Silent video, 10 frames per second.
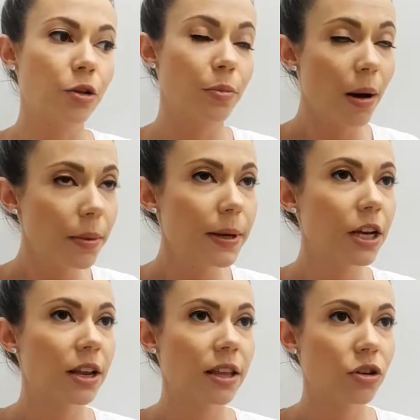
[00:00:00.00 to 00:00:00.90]
you're probably
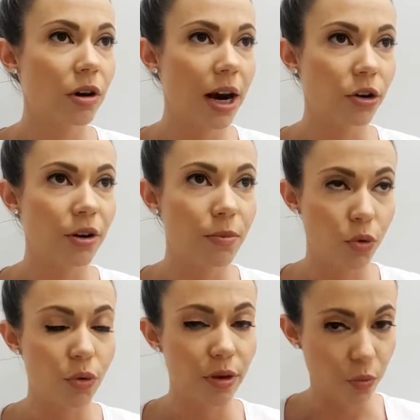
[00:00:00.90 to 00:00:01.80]
gonna think you're hungry
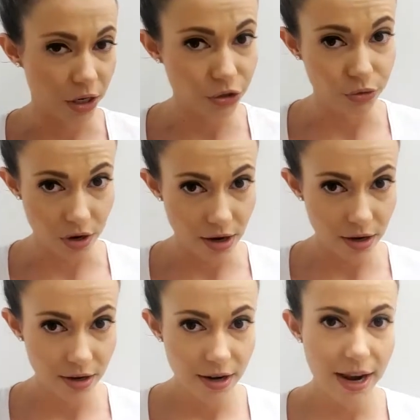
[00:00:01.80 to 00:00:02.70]
more than what you
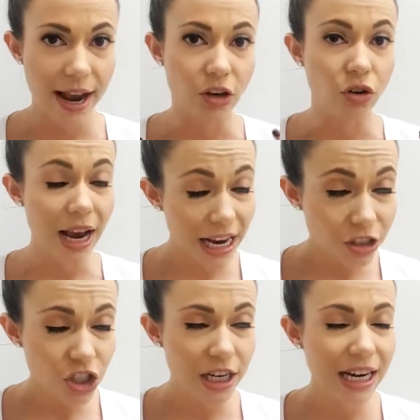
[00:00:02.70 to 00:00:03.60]
are, and you're
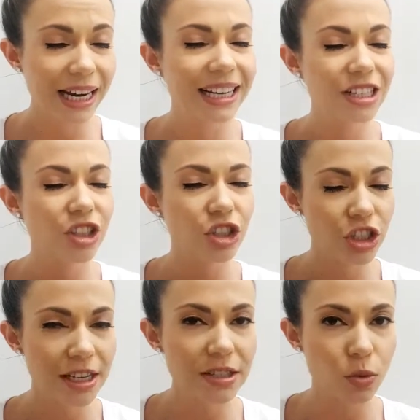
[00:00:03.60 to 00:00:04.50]
actually
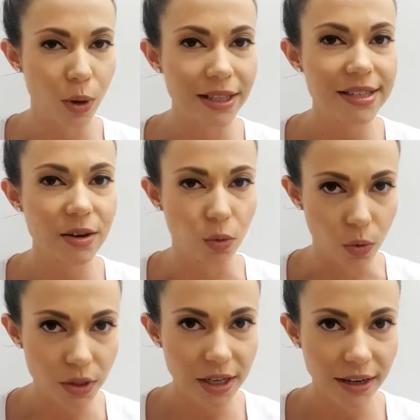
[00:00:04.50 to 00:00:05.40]
just wanting
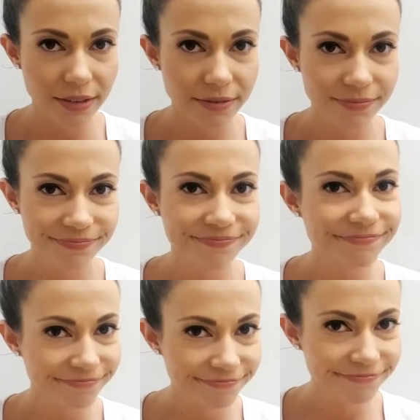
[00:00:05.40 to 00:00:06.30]
water.
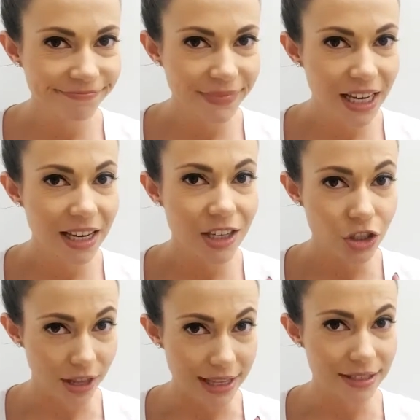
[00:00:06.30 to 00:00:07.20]

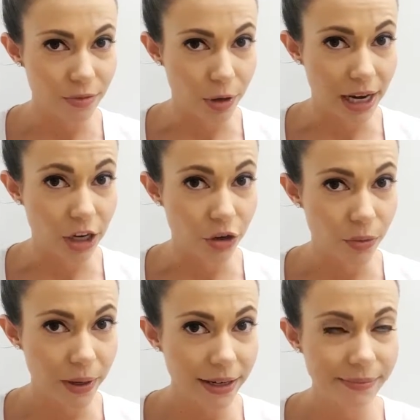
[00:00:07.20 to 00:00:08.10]
So that's a really
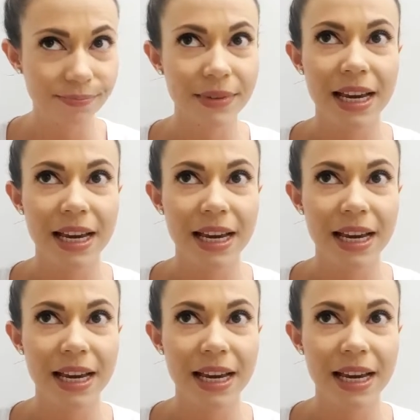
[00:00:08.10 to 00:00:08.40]
good one.